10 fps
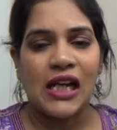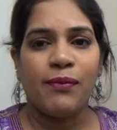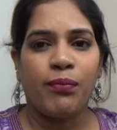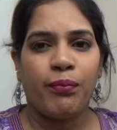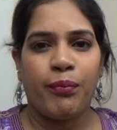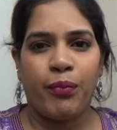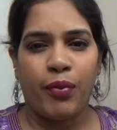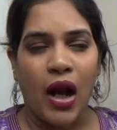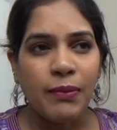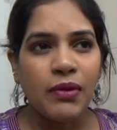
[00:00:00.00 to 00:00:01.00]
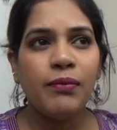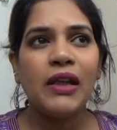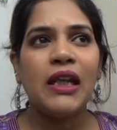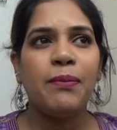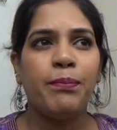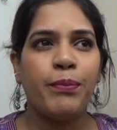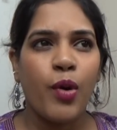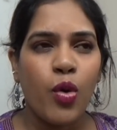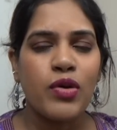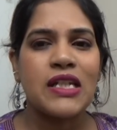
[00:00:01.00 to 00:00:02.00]
I'll probably
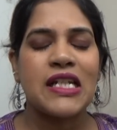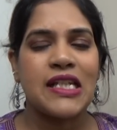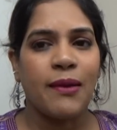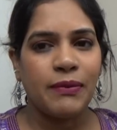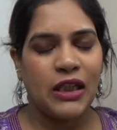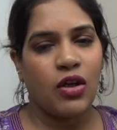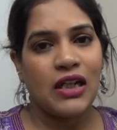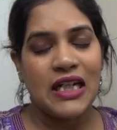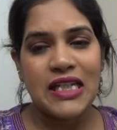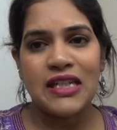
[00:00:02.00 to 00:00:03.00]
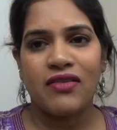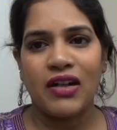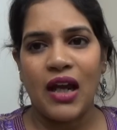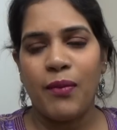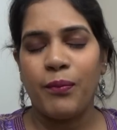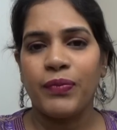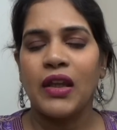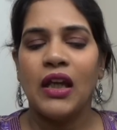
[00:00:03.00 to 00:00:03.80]
post something on Instagram